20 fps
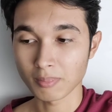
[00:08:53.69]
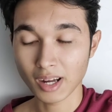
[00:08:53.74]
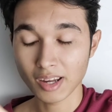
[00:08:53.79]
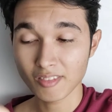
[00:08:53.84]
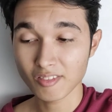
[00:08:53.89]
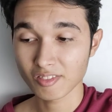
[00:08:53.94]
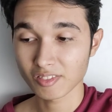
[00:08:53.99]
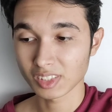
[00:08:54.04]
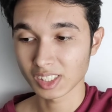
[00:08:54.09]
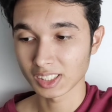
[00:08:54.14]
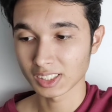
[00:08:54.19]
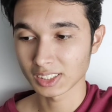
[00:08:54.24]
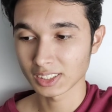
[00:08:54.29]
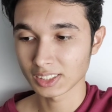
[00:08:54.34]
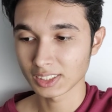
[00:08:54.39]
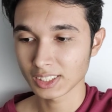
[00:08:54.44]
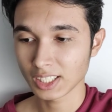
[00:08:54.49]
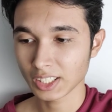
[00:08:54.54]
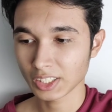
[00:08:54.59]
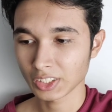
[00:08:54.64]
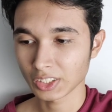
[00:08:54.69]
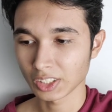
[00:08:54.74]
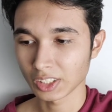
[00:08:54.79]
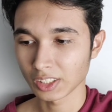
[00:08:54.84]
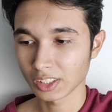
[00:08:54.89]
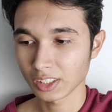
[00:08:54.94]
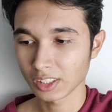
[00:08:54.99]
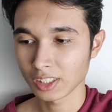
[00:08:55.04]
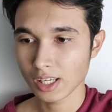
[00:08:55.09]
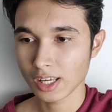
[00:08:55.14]
my friends
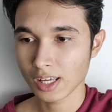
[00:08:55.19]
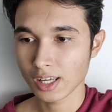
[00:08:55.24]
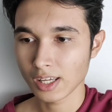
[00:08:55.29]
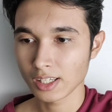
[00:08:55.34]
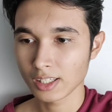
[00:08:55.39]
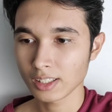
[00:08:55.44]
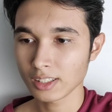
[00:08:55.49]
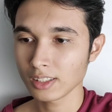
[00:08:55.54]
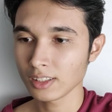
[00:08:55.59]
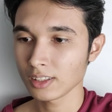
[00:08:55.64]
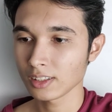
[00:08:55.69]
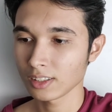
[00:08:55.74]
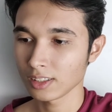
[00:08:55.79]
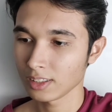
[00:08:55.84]
section and